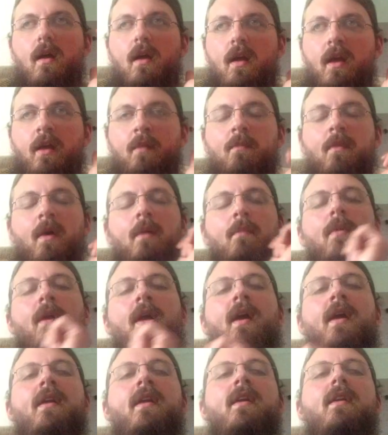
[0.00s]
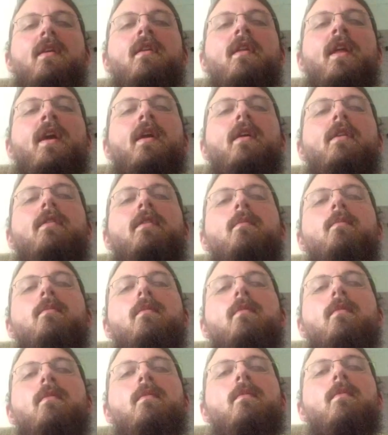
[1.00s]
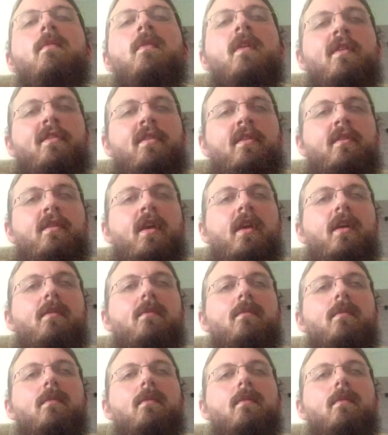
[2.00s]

in my brain it clicked. This is it.